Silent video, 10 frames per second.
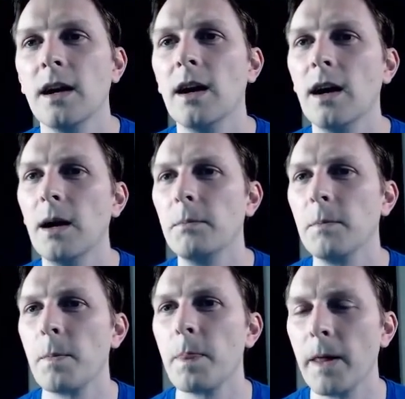
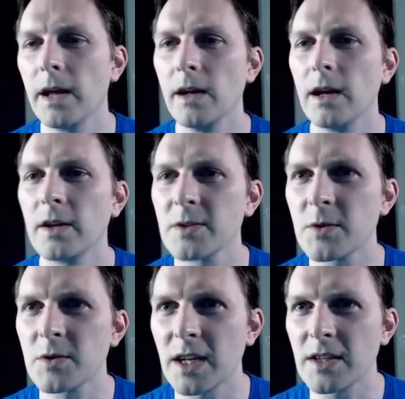And also
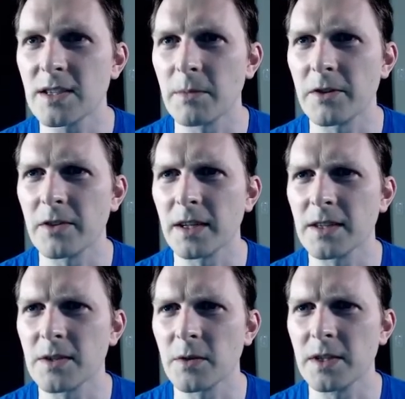changed some other
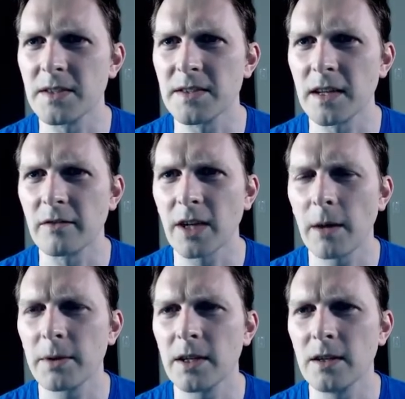things. So instead of
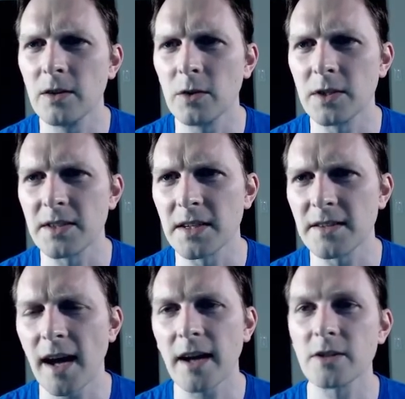copy, you can say
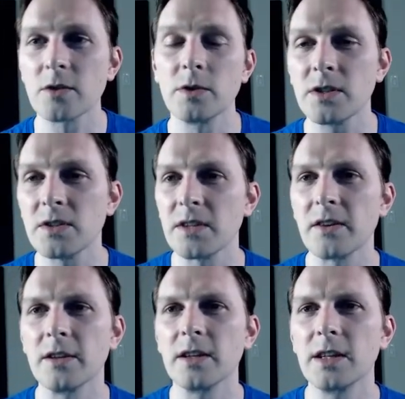stash, which is
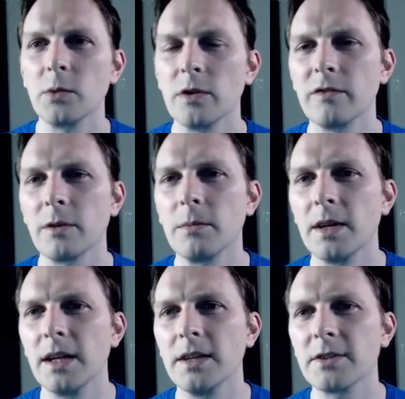another keyword from
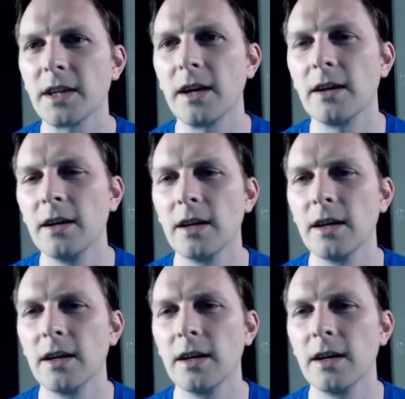Intercal.